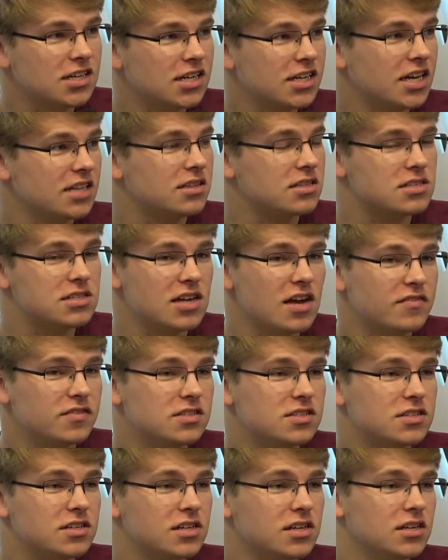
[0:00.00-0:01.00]
get the 7
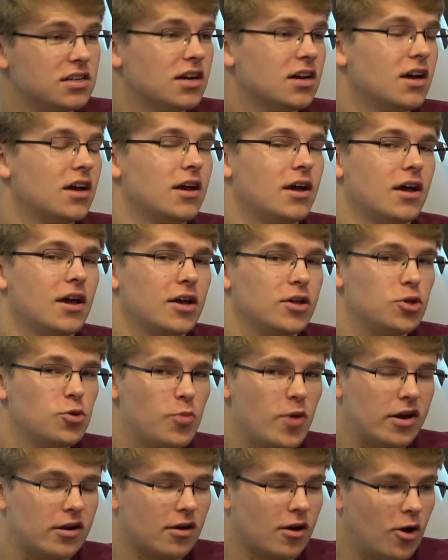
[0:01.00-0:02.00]
seed, you
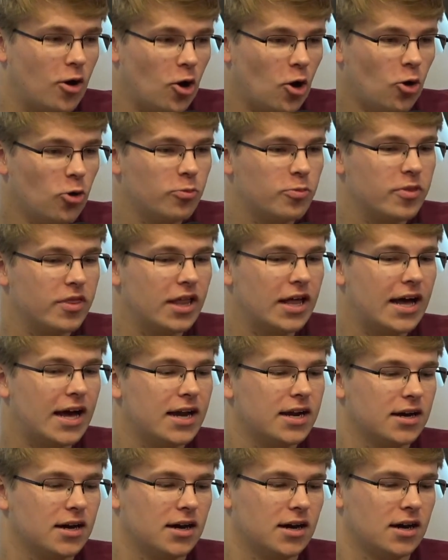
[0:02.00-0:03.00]
better hope
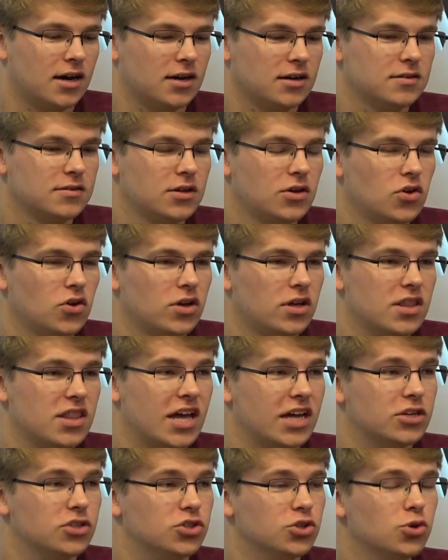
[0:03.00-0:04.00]
that
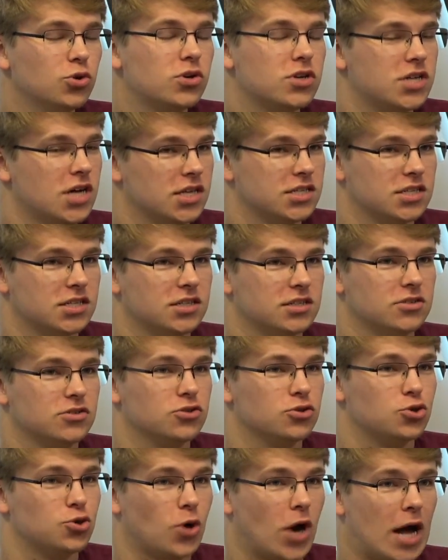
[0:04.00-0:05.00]
that Duke doesn't
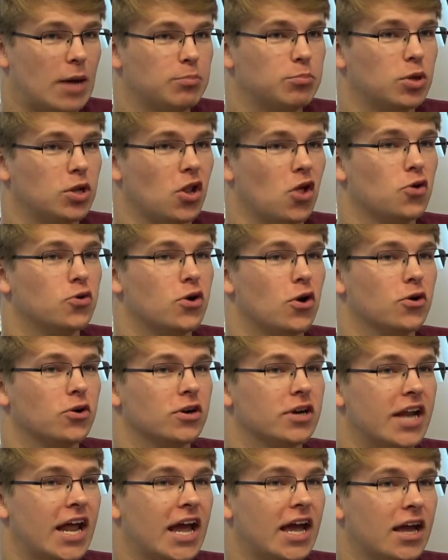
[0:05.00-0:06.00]
drop below Notre
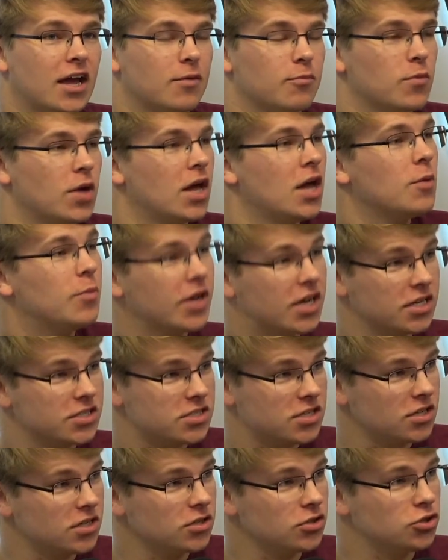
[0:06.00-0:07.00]
Dame,
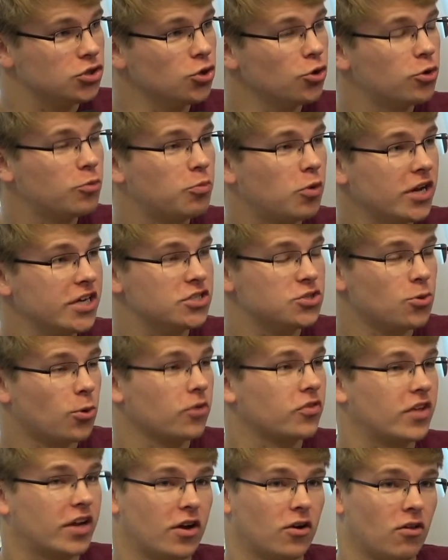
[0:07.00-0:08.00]
because Duke plays
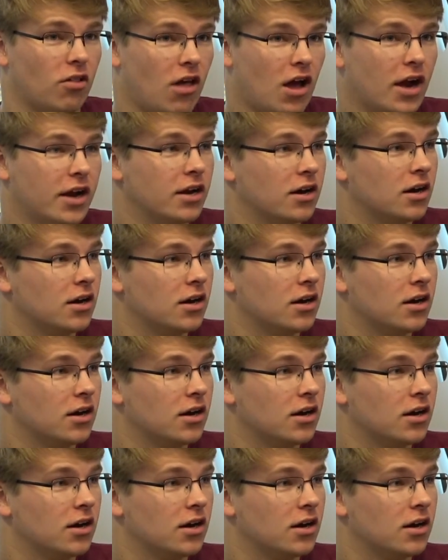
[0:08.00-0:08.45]
North Carolina.